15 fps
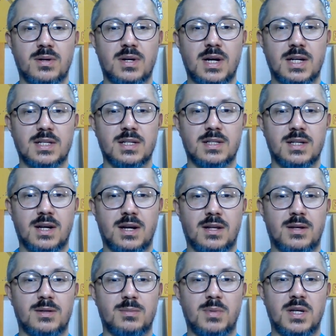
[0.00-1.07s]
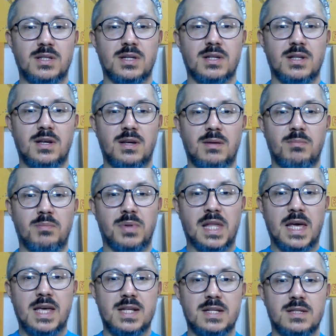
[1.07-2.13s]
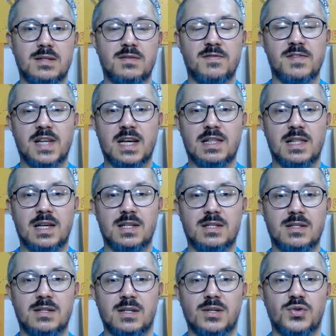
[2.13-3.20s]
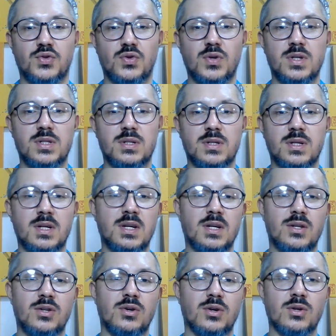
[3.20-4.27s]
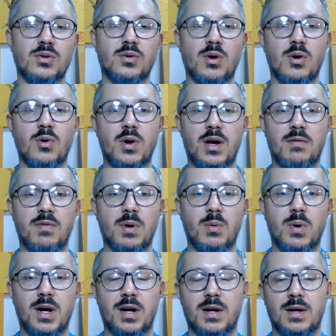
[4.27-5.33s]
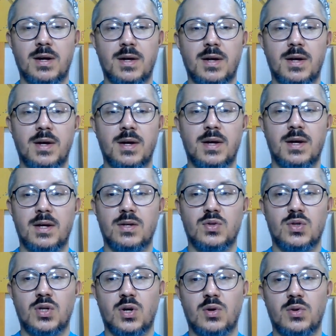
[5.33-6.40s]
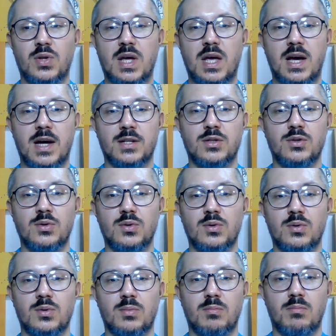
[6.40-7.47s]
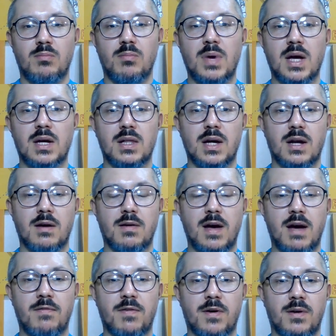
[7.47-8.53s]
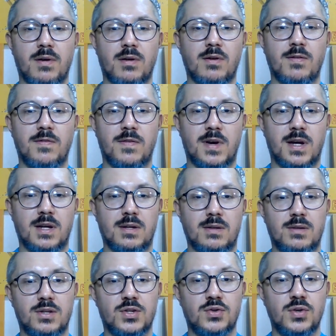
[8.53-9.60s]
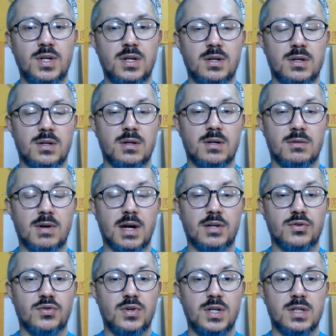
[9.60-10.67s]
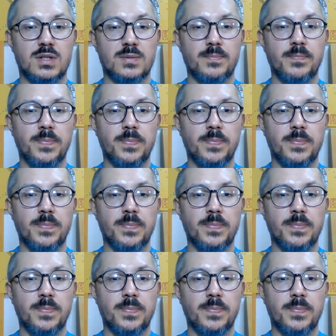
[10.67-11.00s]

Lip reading: Kazakhstan is basically plains, flatlands, trees don't grow everywhere, so they had to make a lot of effort to find right trees.